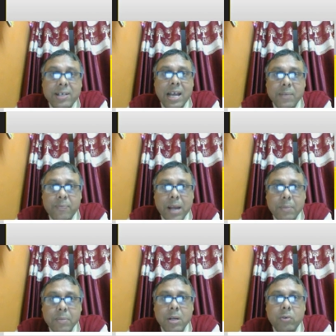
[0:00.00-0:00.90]
Tally
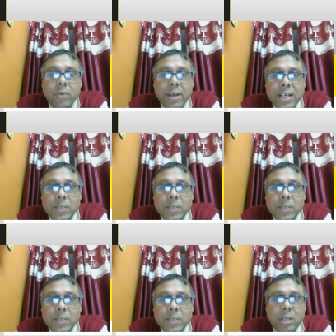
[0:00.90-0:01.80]
Prime to
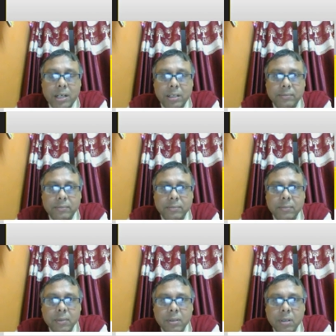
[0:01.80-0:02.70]
export the data.
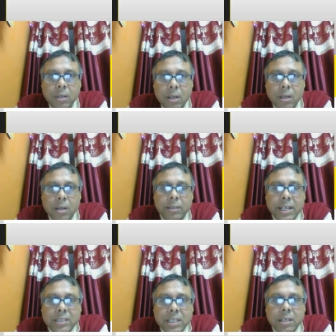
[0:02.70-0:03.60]

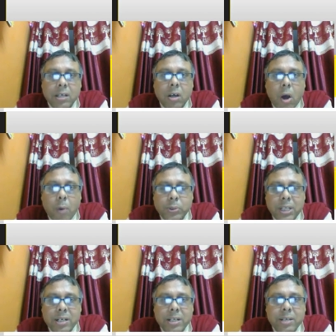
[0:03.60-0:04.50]
There is an
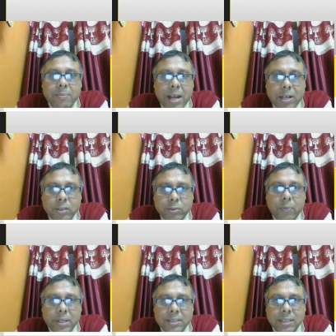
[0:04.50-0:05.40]
option in
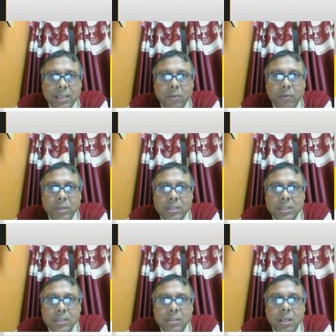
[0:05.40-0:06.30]
Microsoft Excel which
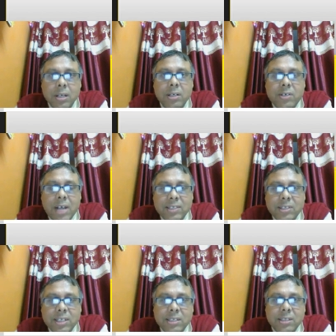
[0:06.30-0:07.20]
is
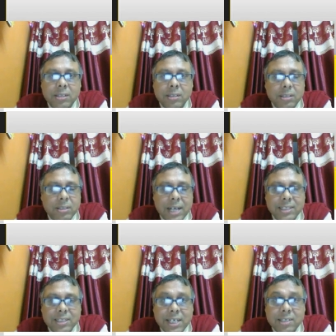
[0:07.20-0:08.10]
trusted
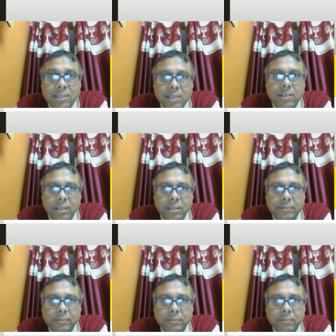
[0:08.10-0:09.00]
center.
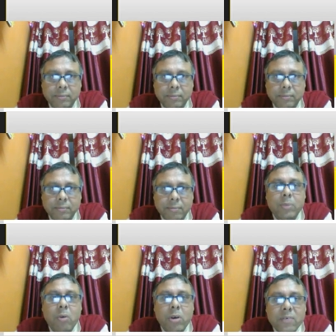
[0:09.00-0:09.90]
We have
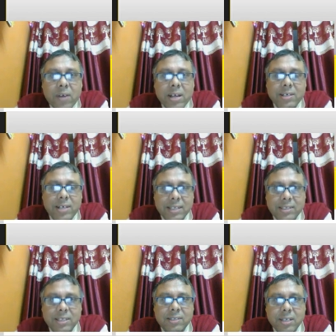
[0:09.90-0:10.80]
to modify
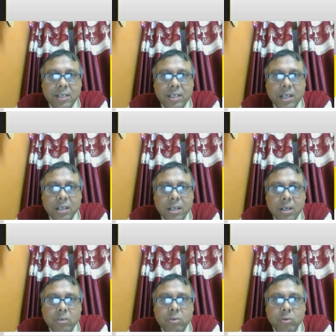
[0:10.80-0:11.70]
trusted center
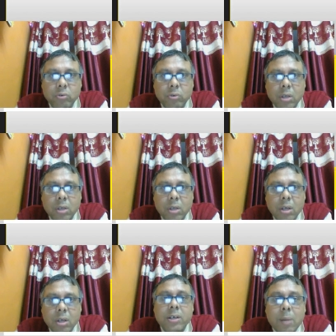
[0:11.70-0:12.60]
to
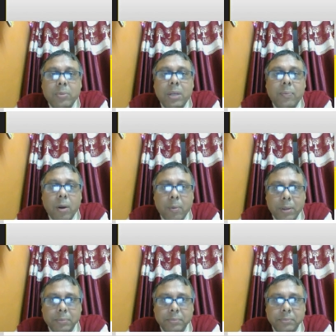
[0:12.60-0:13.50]
resolve the problem.